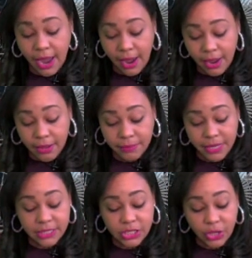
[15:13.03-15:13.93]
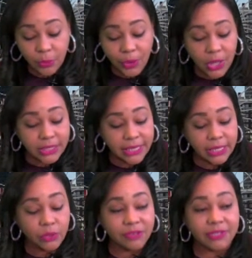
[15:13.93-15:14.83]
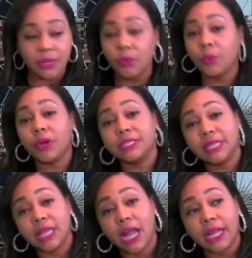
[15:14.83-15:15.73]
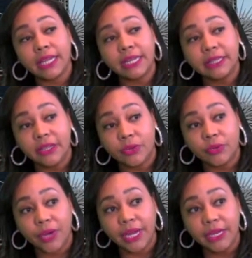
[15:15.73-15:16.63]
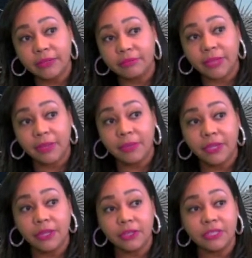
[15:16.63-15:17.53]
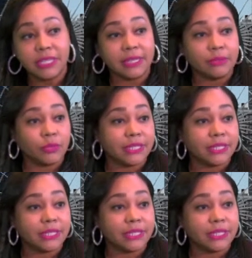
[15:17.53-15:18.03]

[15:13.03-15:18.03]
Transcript: And so, Pauline, if someone were to lock in their rate, maybe you said,